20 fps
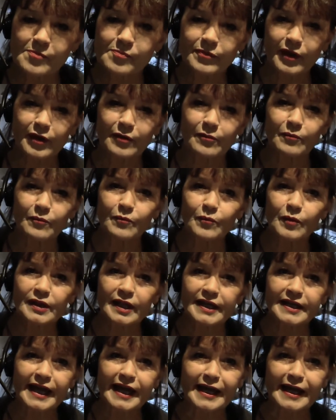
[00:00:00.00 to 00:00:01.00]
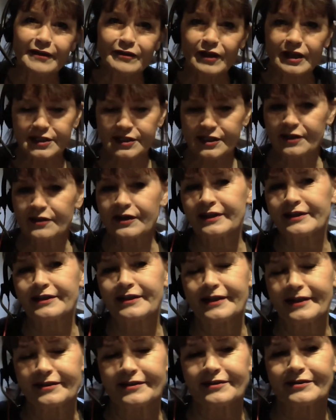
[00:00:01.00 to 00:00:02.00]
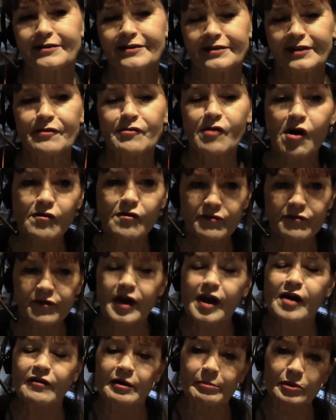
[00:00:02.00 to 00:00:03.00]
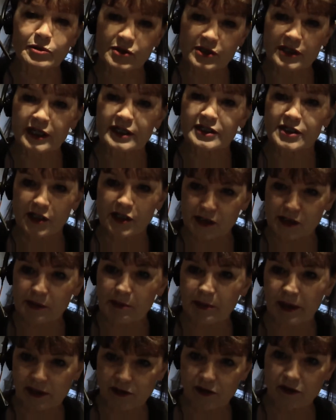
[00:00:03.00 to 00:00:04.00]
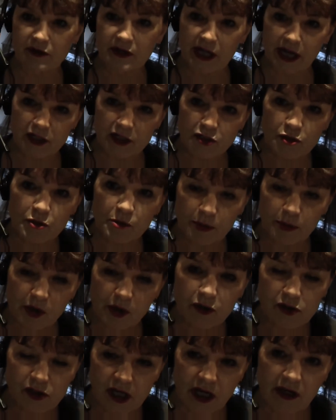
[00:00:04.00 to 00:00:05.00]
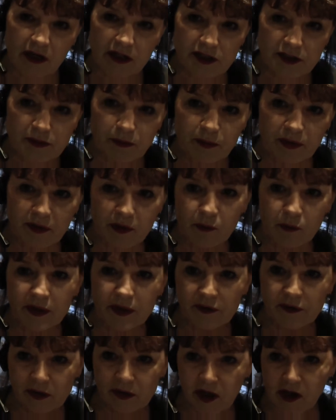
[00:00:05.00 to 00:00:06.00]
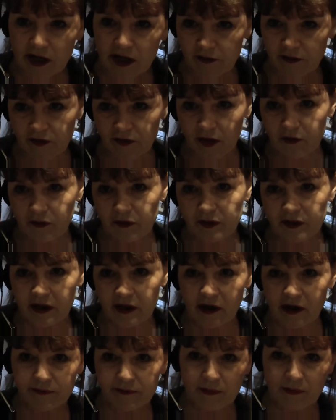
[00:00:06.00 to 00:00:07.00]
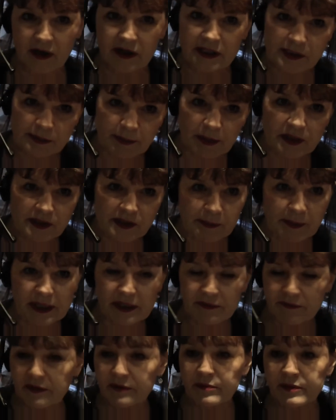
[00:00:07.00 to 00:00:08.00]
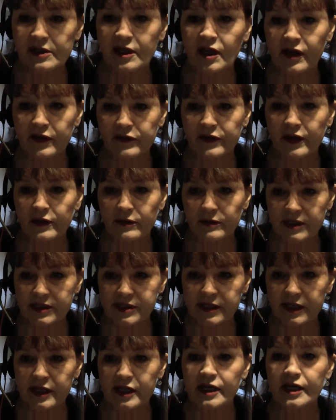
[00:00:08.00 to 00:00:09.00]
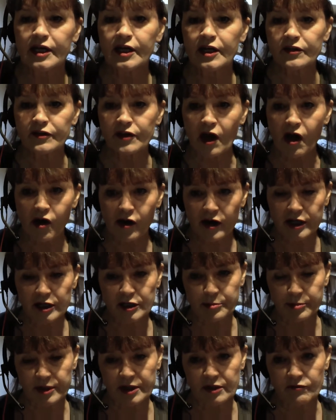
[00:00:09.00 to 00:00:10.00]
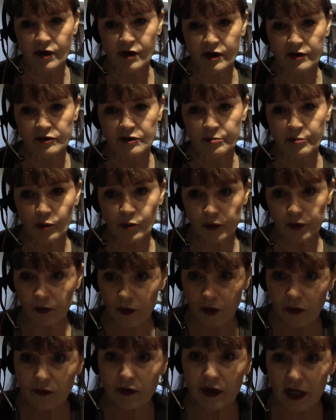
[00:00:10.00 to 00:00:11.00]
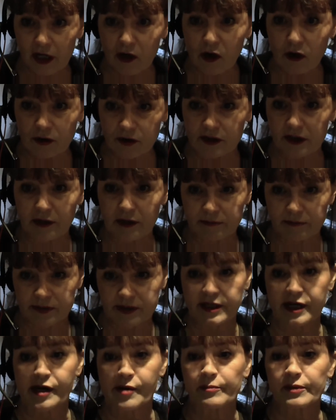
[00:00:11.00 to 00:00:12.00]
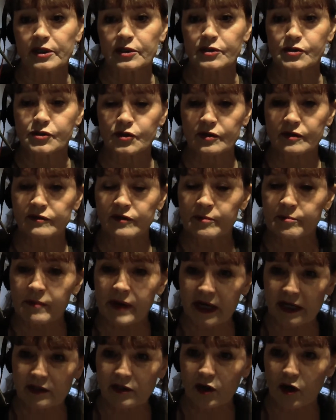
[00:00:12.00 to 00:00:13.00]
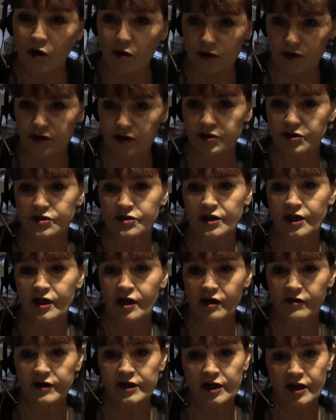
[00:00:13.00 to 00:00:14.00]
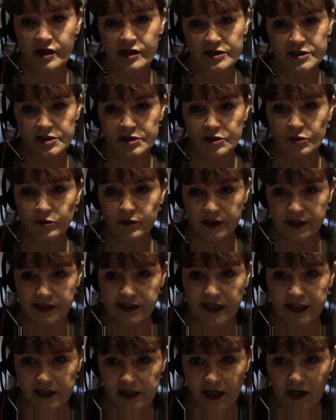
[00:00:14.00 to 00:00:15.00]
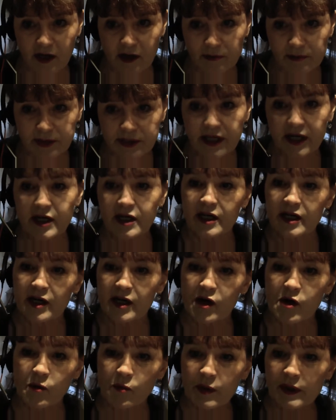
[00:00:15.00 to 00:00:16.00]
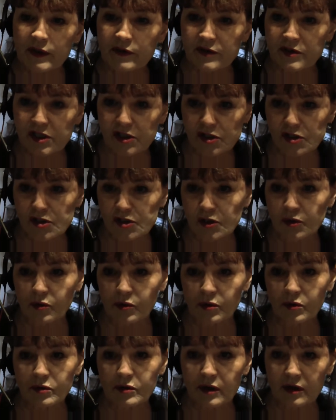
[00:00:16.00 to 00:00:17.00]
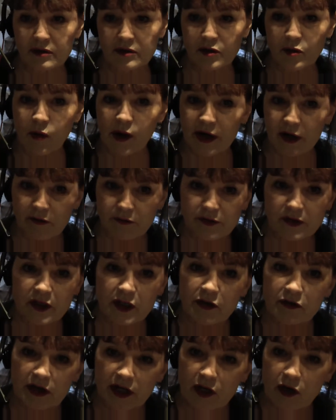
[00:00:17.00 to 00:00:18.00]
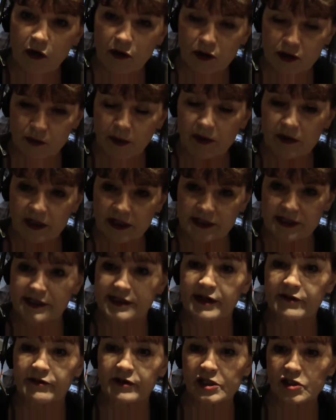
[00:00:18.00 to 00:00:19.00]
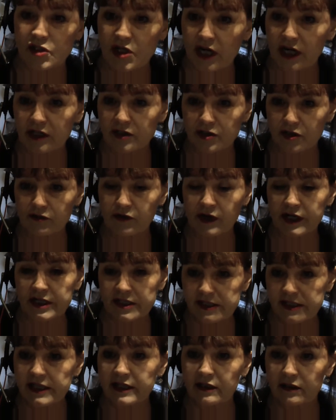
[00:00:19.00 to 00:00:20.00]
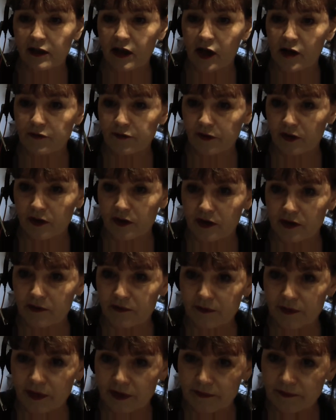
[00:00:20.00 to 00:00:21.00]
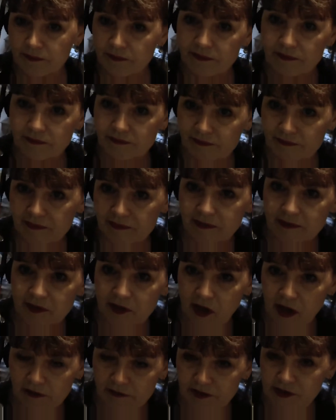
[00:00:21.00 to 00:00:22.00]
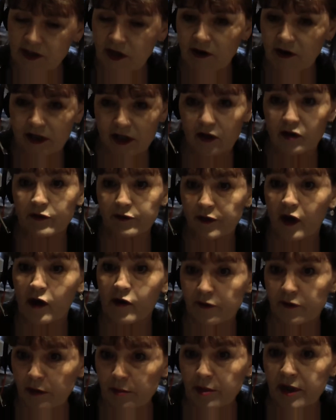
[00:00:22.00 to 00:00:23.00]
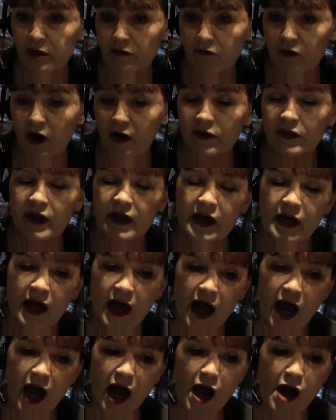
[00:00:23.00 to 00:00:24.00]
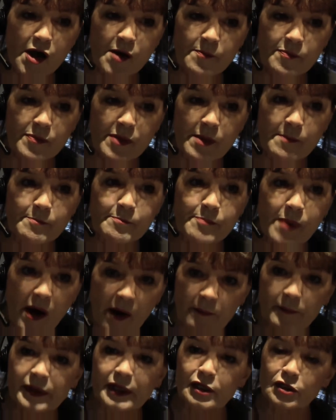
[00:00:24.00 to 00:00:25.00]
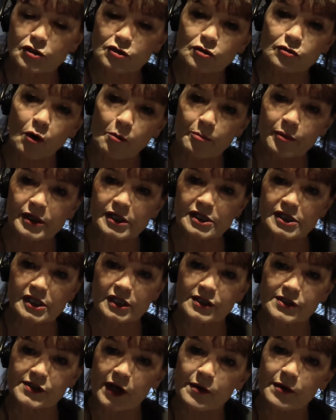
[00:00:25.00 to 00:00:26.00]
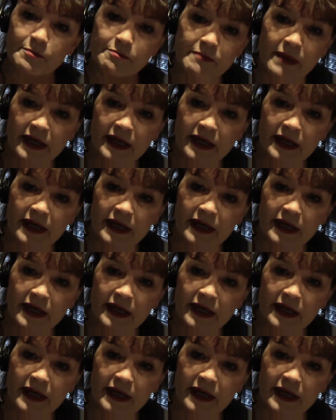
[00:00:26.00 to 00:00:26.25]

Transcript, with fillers: um, well, again, there's the, there are variables, and it does depend on the actual product. With mm. with litho, the I suppose the benefit with litho is that the higher the print run, the more your unit cost comes down because the main costs are incurred in all the setups. Mm. With digital, quite often the unit cost won't necessarily change a great deal over the the the life run, cycle yeah. of, yeah. the, of the print run. Yeah. Um, but because you're not printing so